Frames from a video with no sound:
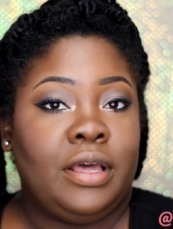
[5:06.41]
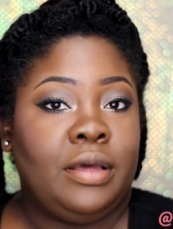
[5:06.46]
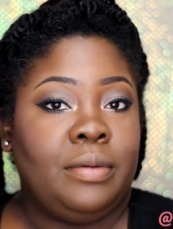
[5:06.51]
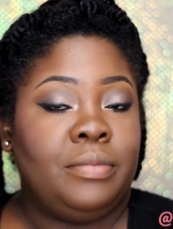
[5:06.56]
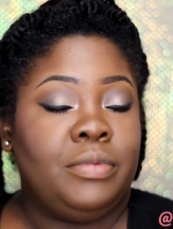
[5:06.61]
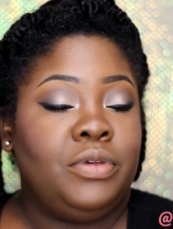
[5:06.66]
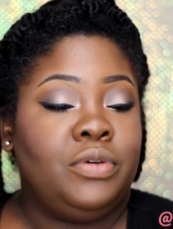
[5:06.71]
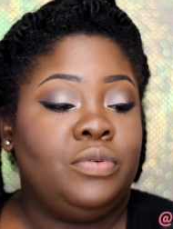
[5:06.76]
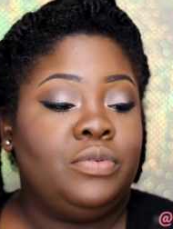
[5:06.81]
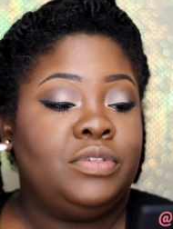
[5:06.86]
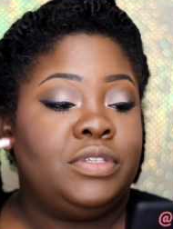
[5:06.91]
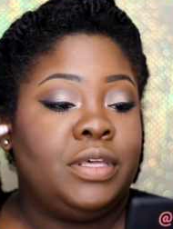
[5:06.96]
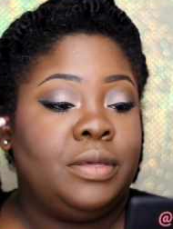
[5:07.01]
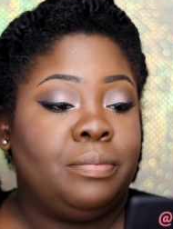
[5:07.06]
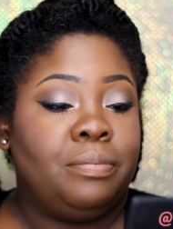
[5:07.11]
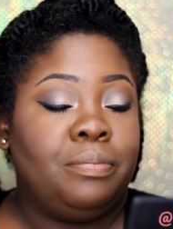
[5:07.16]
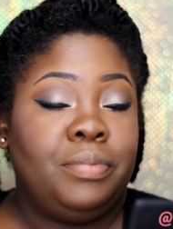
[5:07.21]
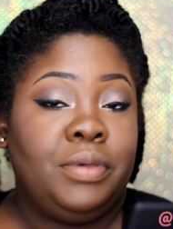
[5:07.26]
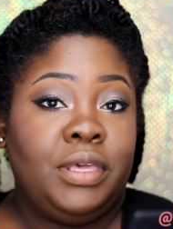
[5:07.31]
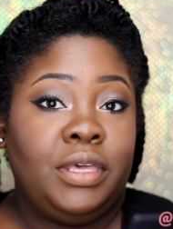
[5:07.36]
I'm
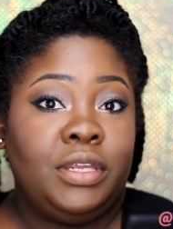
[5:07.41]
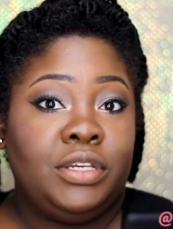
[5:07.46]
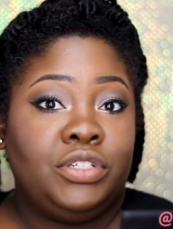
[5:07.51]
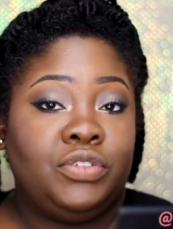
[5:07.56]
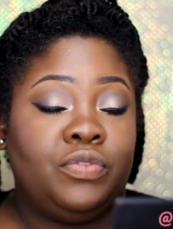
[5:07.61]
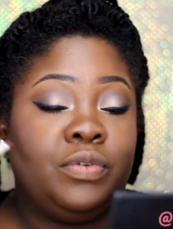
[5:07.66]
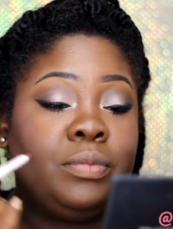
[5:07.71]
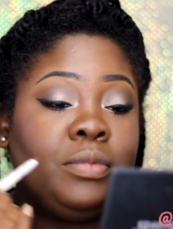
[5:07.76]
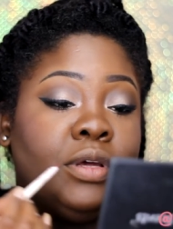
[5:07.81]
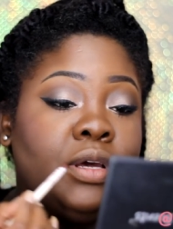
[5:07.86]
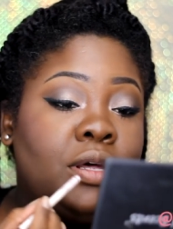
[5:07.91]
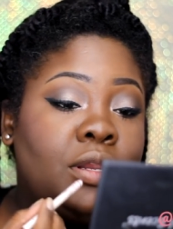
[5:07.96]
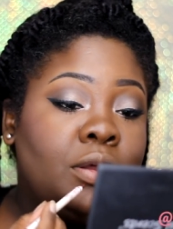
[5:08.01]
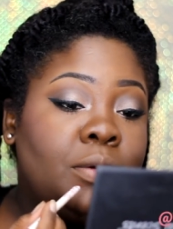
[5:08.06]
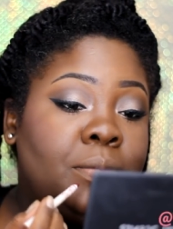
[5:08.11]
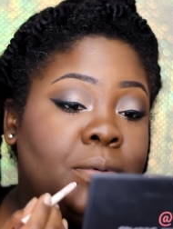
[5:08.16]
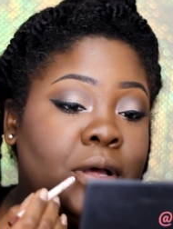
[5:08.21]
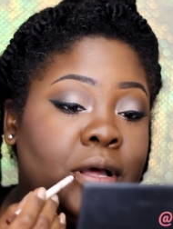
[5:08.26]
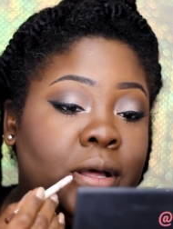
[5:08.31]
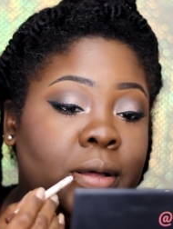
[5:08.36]
using Pitch from
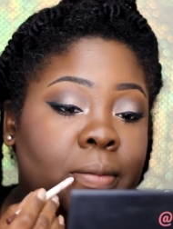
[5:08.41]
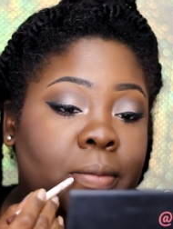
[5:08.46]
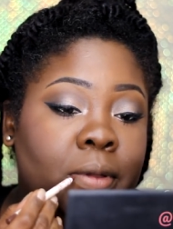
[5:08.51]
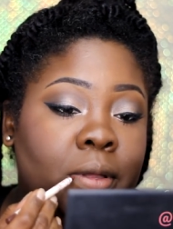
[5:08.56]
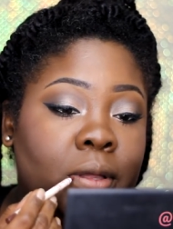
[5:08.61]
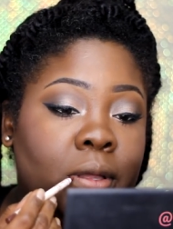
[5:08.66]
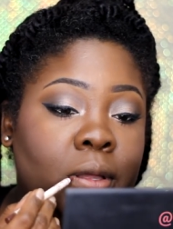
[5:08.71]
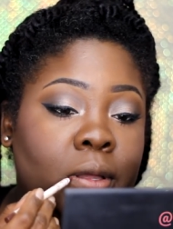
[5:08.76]
ColourPop.